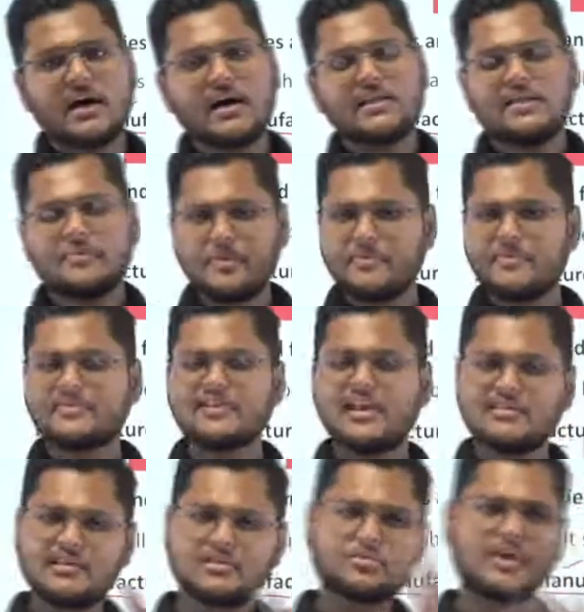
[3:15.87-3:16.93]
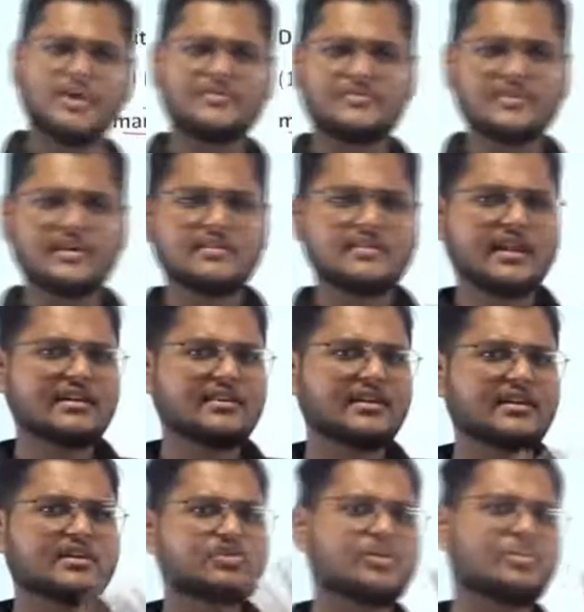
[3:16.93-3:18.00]
In the previous classes we have seen that there
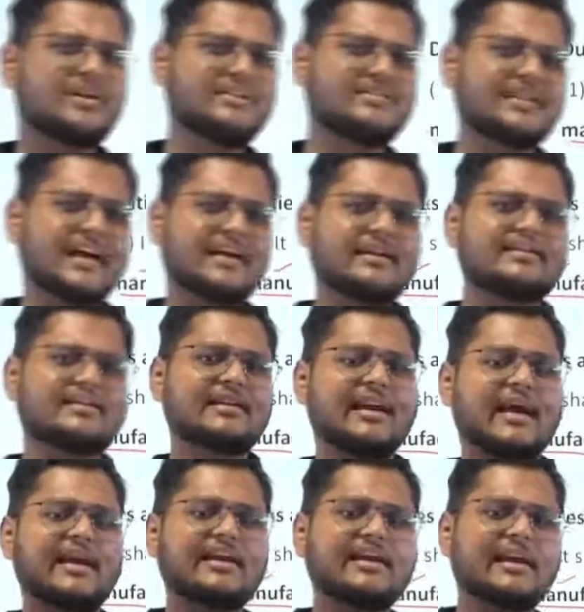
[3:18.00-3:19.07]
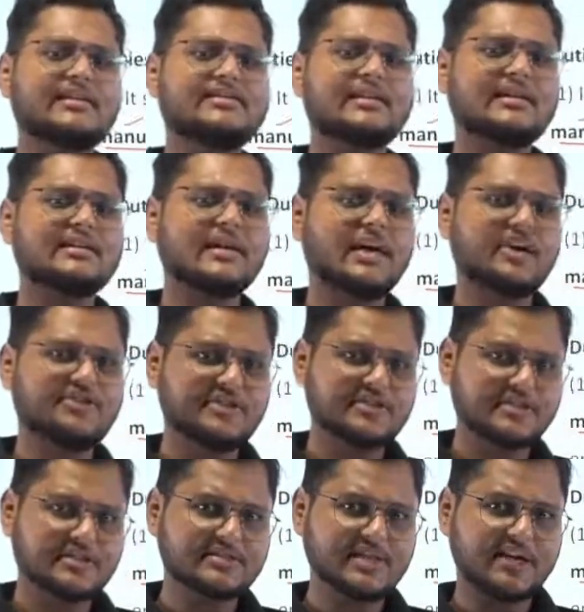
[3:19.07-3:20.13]
are so many standards and guidelines that the
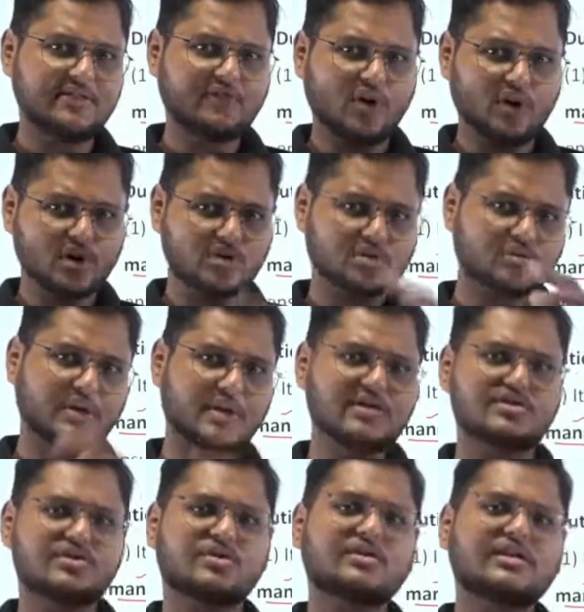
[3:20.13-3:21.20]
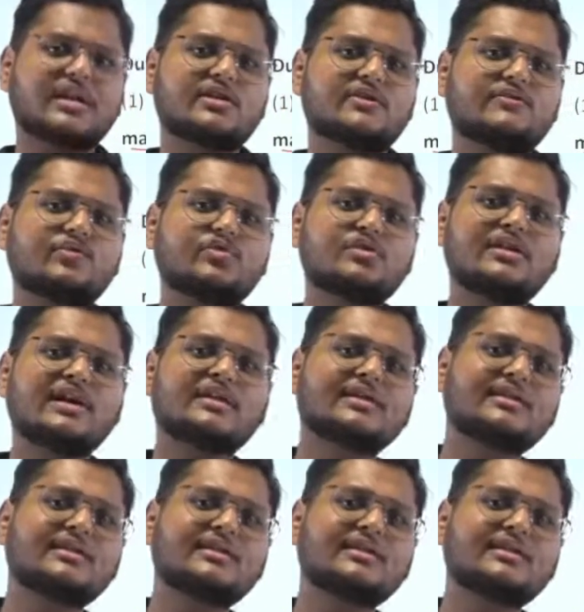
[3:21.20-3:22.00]
FSSAI follows to ensure that the food that